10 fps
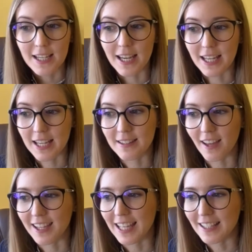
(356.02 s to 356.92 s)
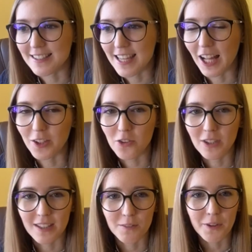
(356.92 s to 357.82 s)
and I cannot tell you
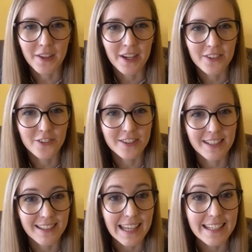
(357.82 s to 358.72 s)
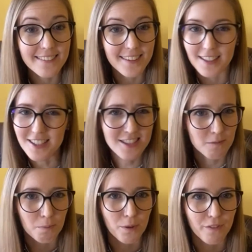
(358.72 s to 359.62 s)
that 180 is the
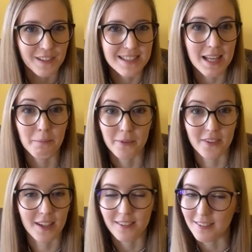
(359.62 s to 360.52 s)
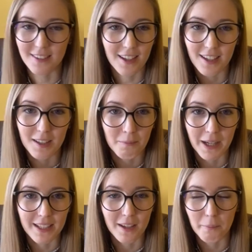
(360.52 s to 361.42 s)
perfect sample size. It
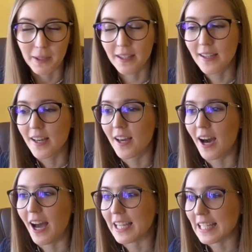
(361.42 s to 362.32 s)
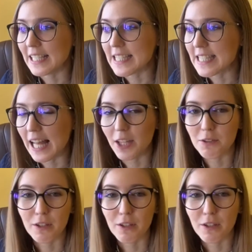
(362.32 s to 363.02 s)
might not be. I cannot tell you that